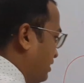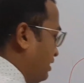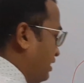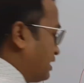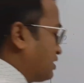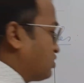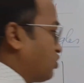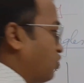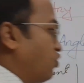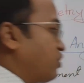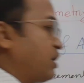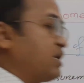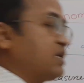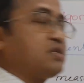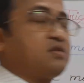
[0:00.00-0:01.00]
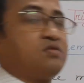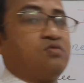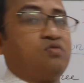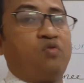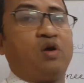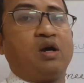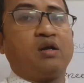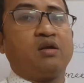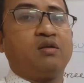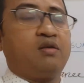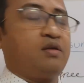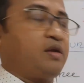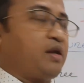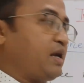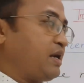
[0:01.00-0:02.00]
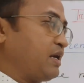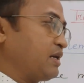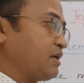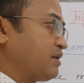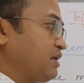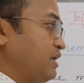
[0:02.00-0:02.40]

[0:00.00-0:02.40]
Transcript: is known as 1 radian.